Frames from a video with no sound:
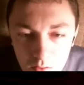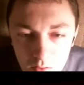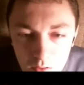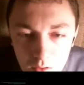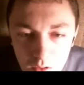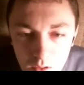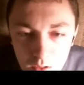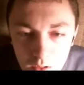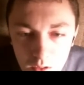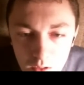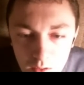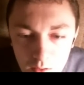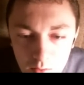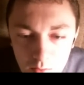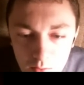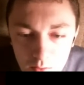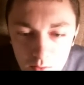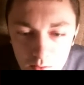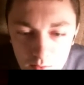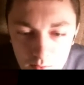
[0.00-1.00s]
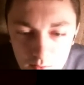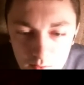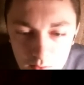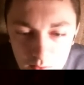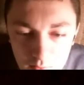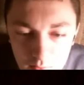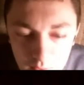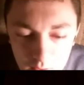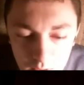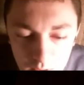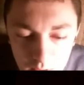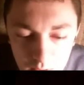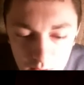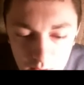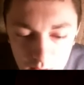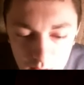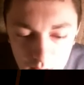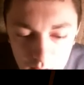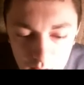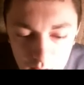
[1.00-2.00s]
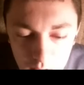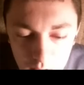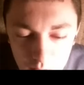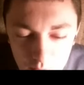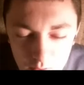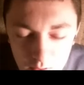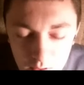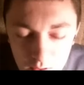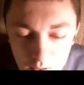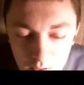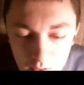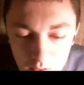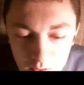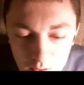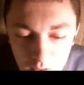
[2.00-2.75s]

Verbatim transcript: Okay. What is this over here? We got a...